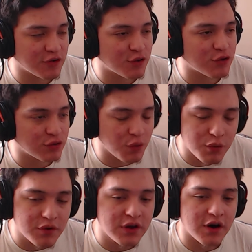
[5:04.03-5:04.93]
a
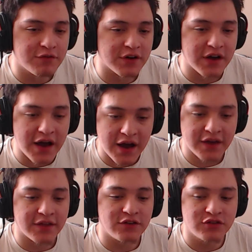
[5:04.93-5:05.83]
story of a guy
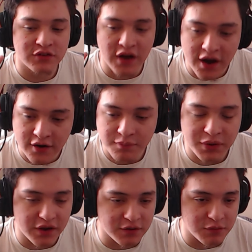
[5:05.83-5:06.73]
that got on a
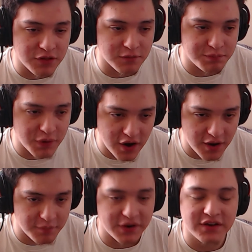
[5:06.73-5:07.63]
plane with a
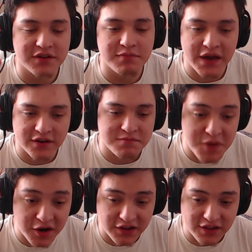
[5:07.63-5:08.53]
bomb and he demanded
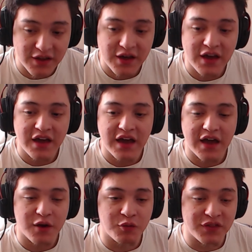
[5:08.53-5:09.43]
money.
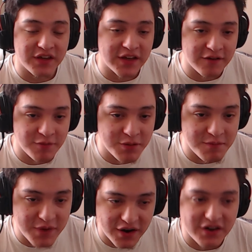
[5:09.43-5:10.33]
When they gave him the
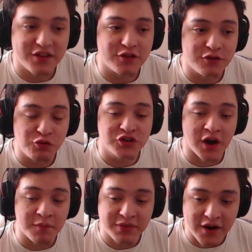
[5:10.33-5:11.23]
money, the dude
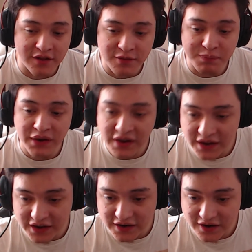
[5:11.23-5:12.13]
jumped out of the
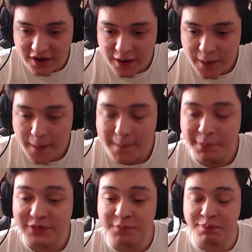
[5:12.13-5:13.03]
plane,
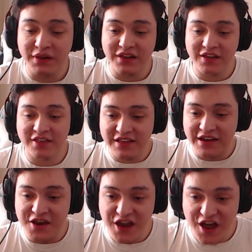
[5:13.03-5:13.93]
but the police
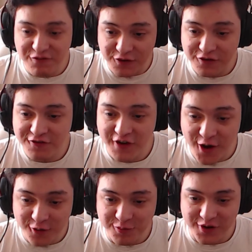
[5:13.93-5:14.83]
never
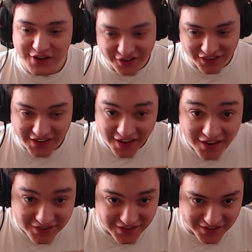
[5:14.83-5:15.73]
found where he
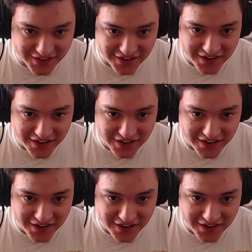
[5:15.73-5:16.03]
landed.